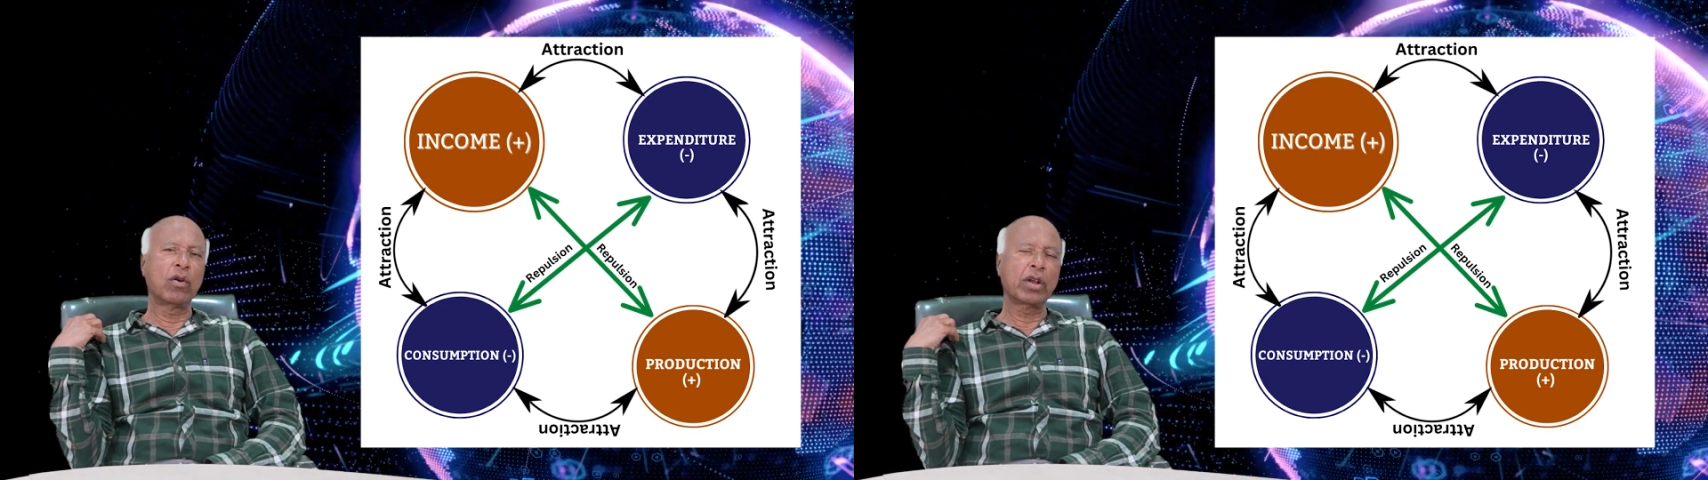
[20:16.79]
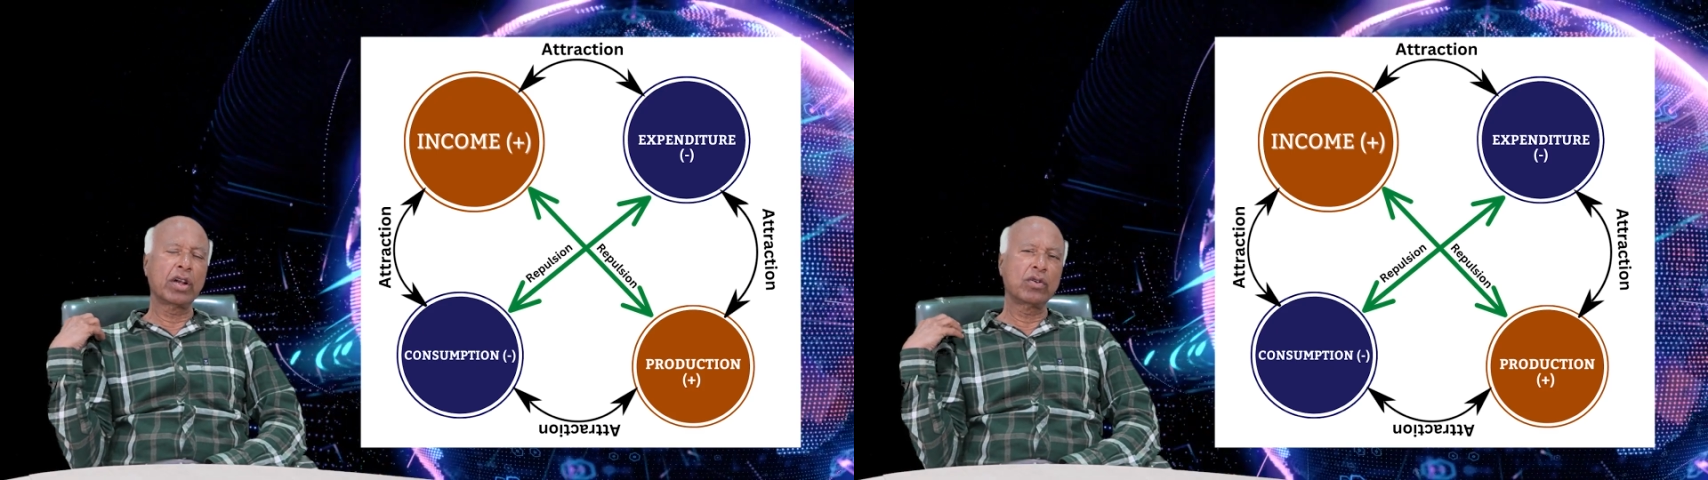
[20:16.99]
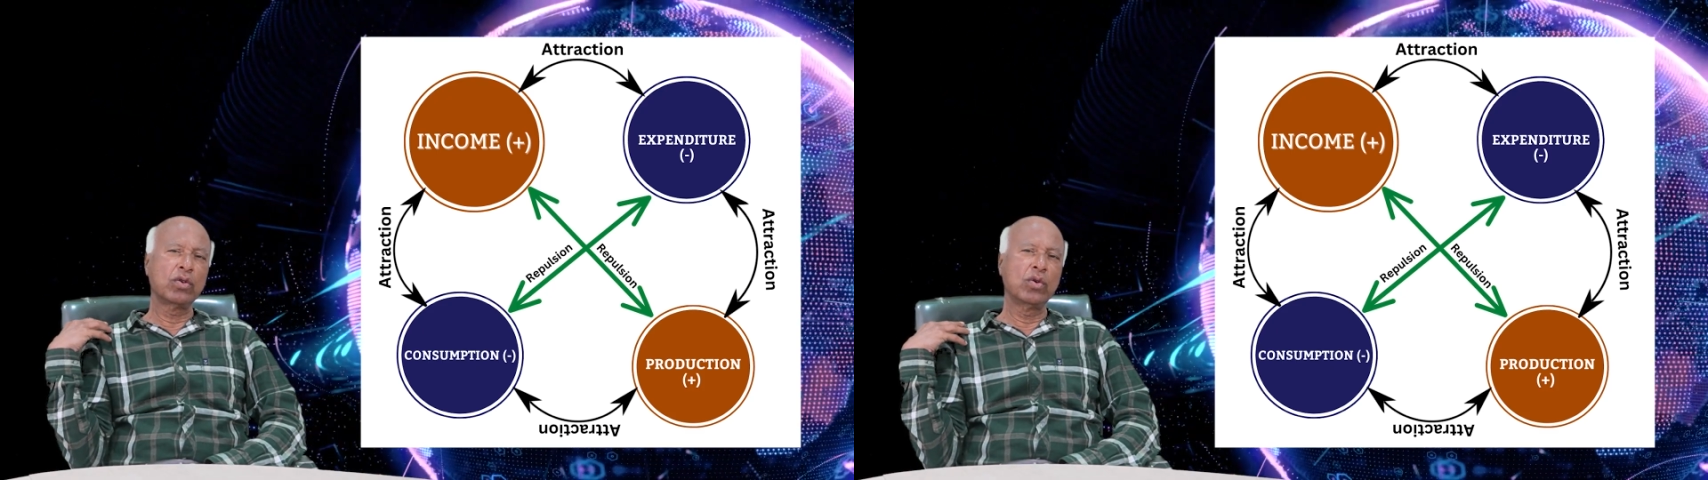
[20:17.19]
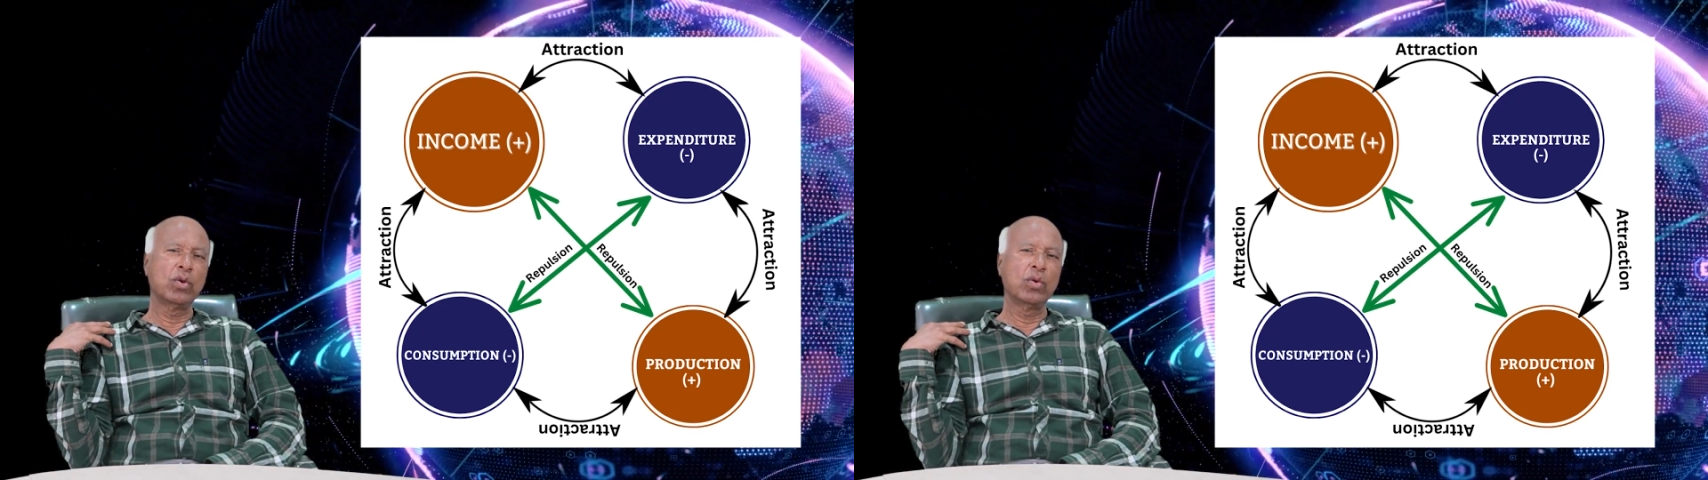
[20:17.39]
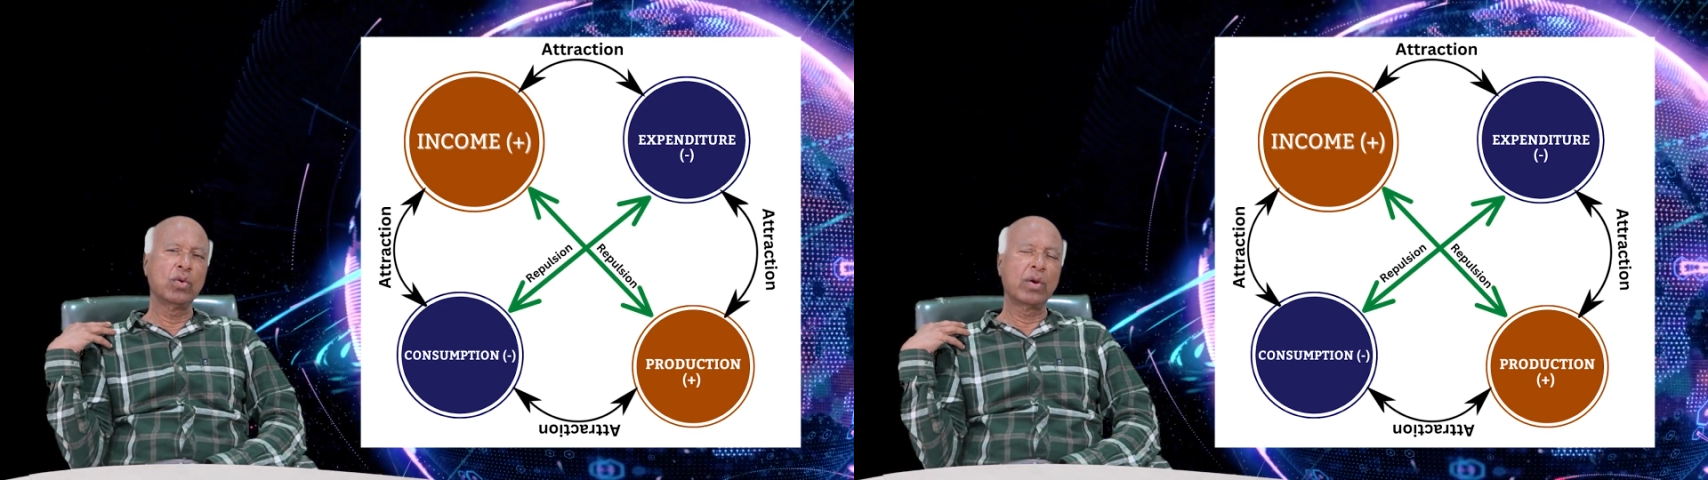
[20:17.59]
wanted
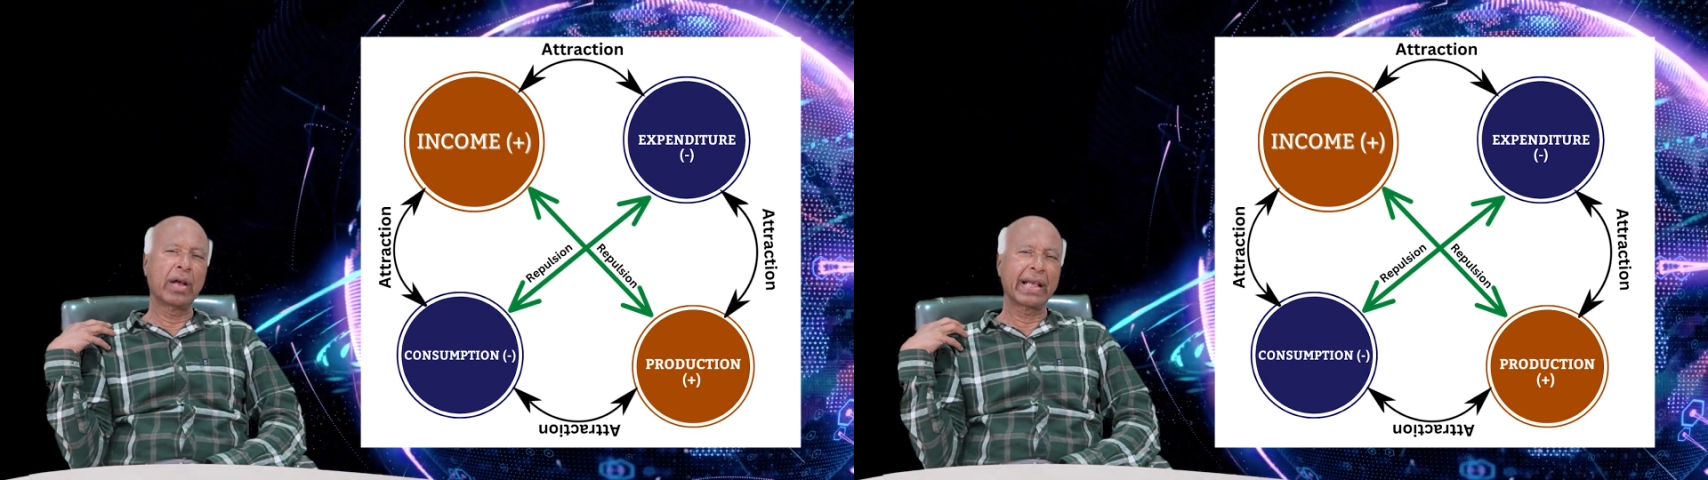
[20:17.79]
to